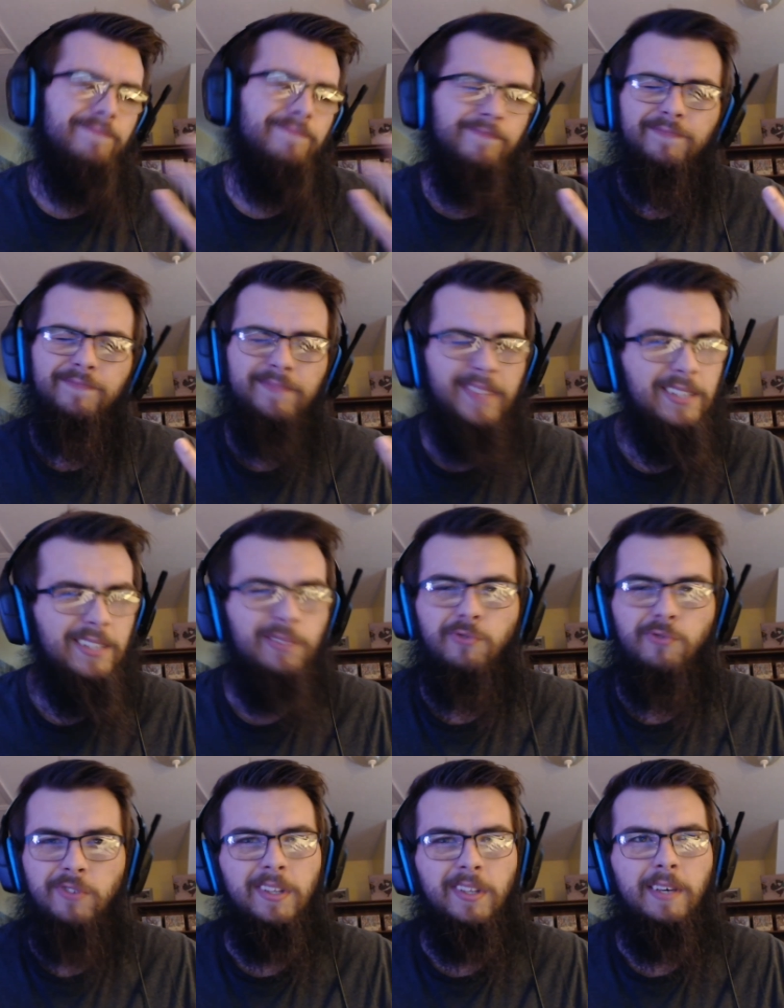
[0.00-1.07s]
doesn't
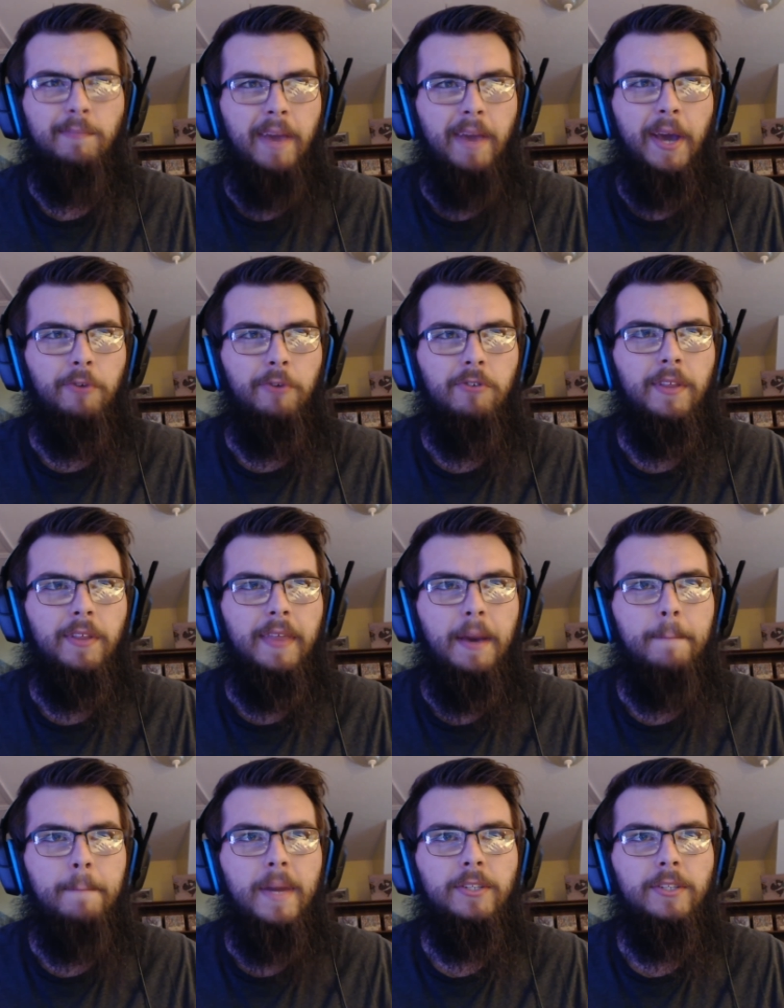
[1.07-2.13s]
really matter all that
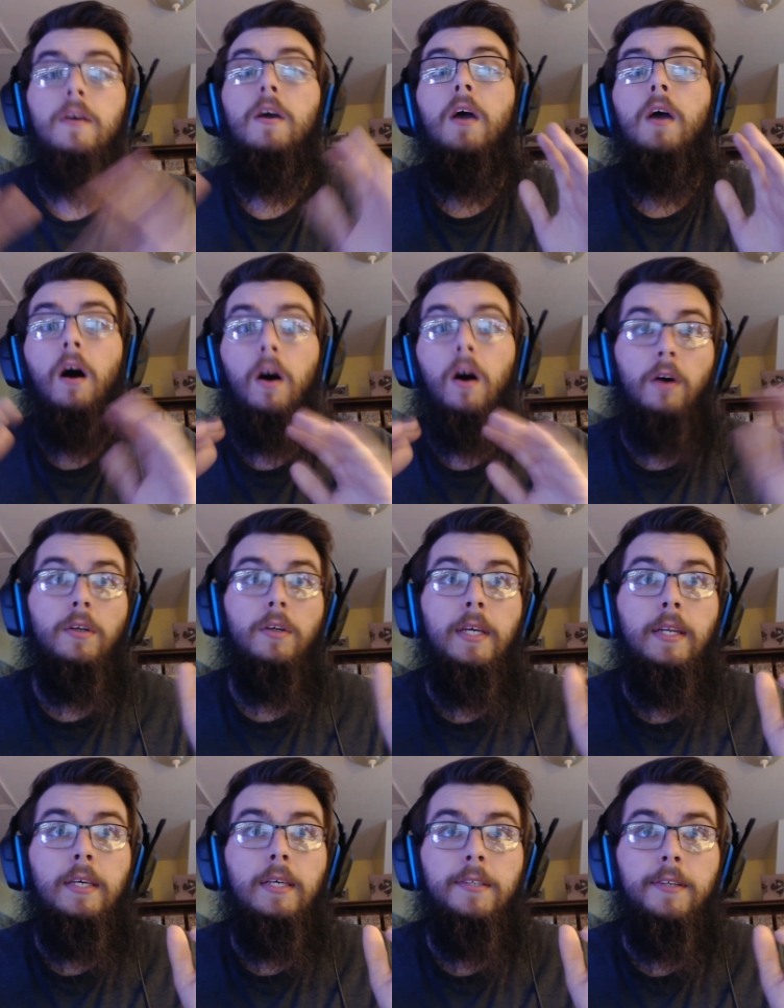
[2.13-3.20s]
much. All you
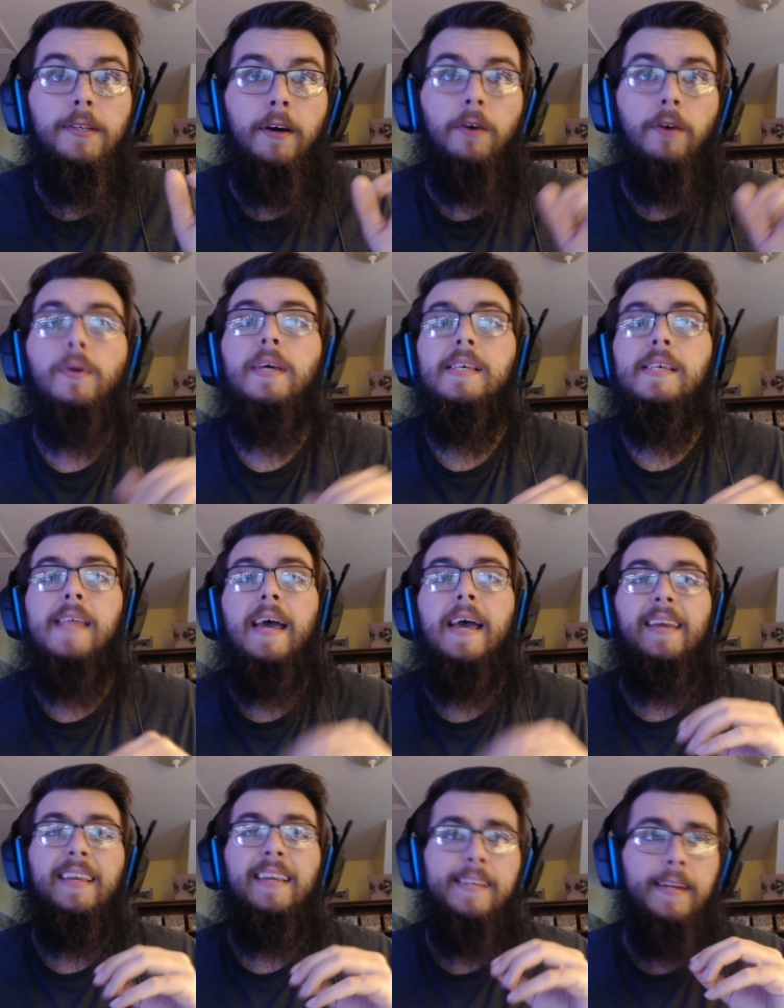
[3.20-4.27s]
need to know is that
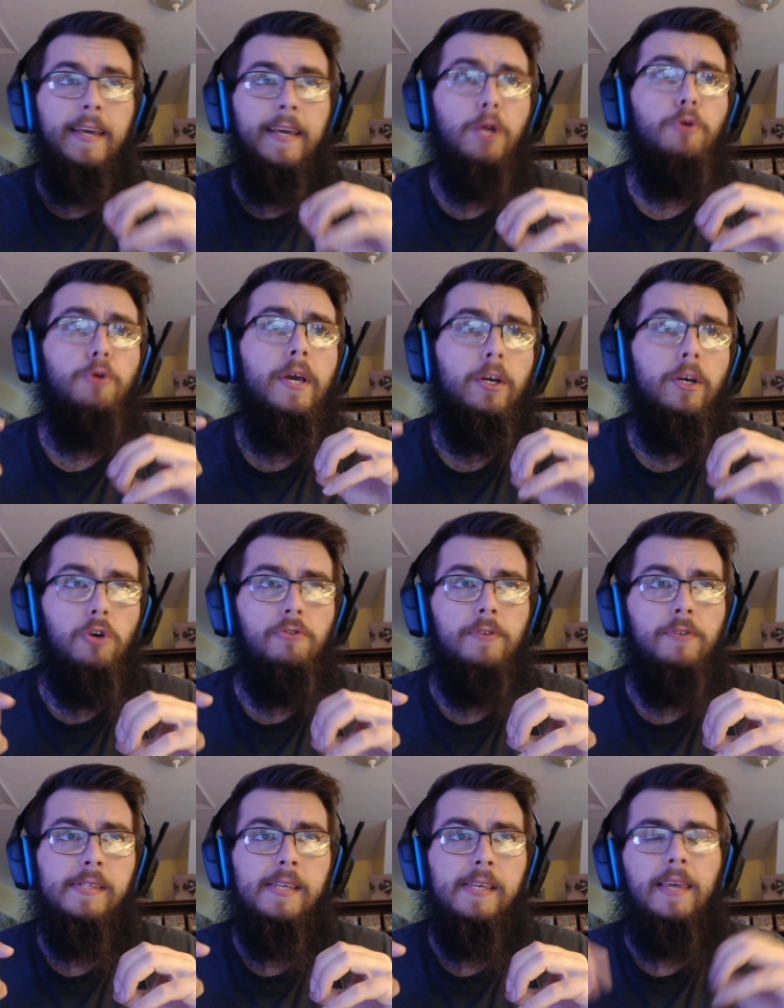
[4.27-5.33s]
it's an internet
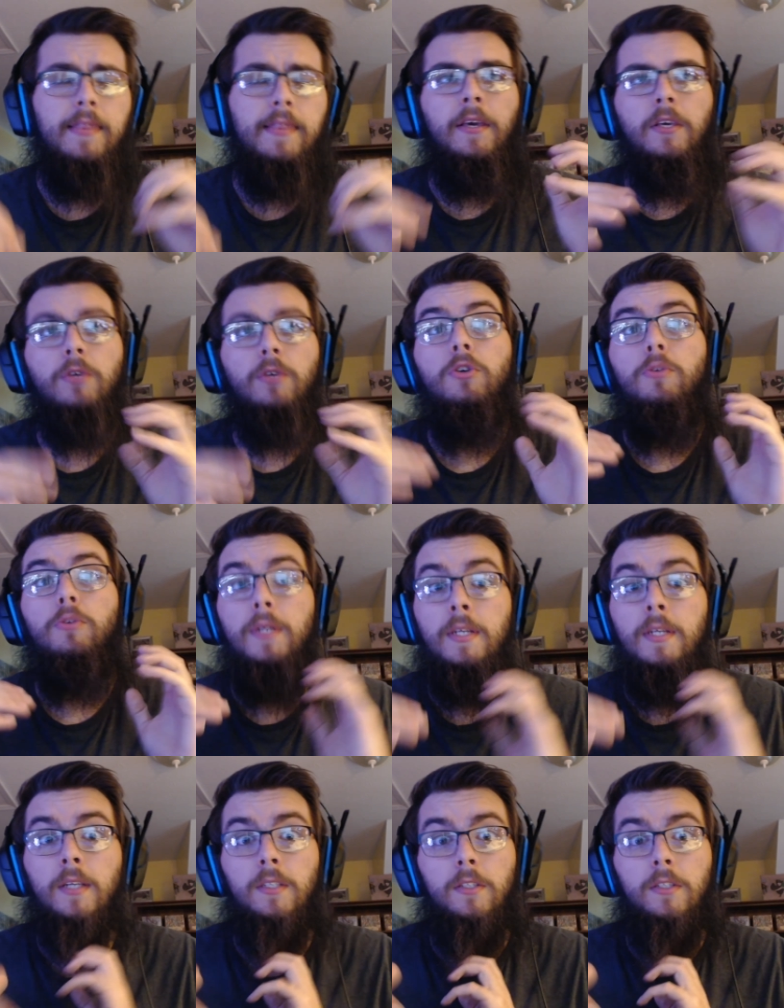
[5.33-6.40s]
currency that YouTube
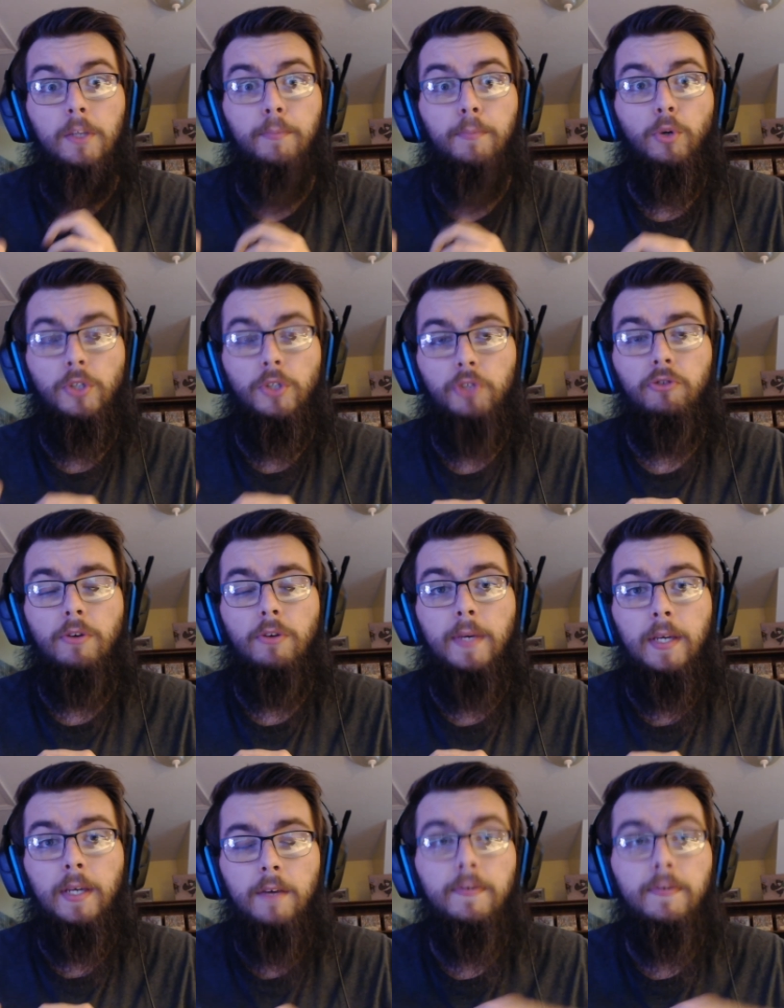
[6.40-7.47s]
doesn't support streaming
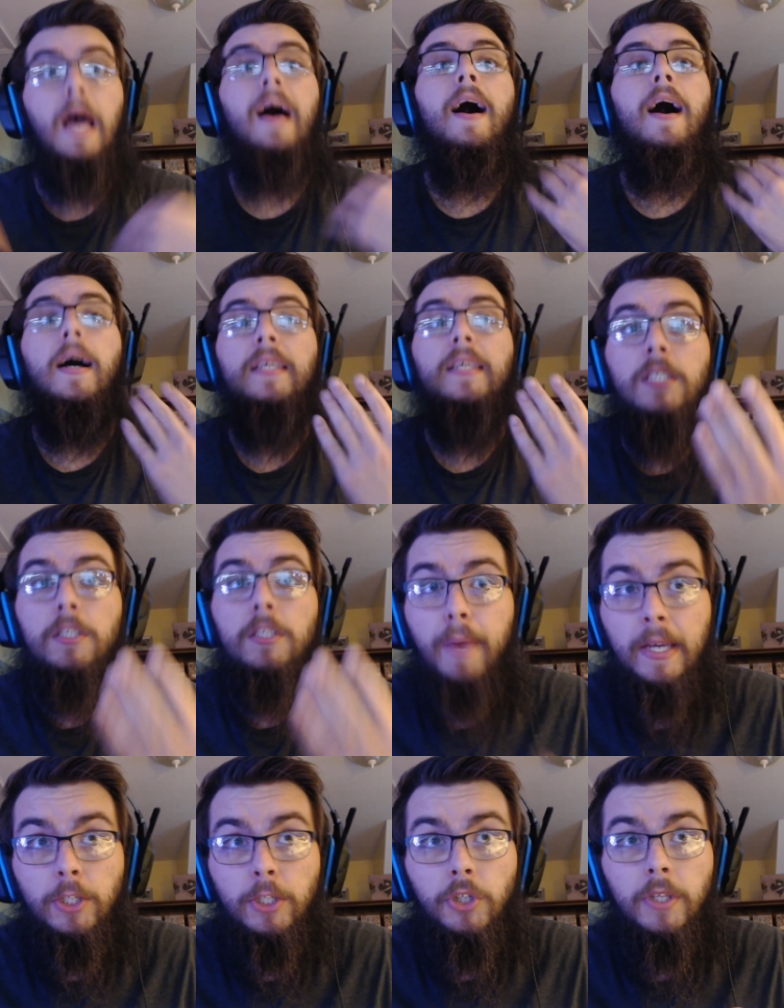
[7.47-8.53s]
of,
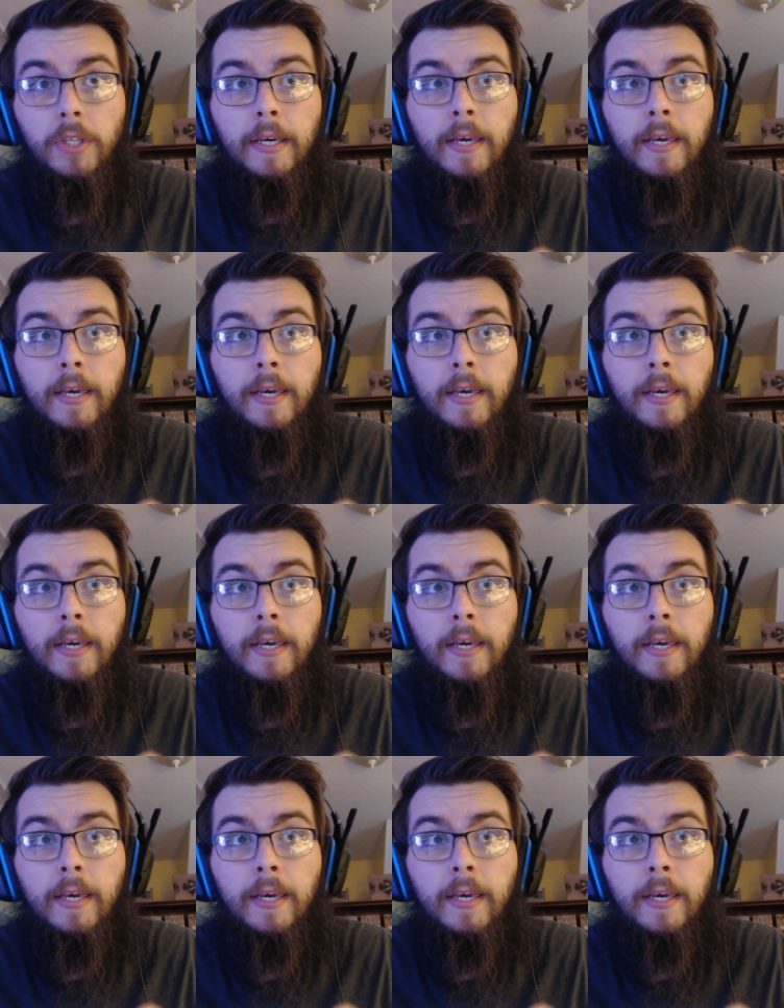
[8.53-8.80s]
especially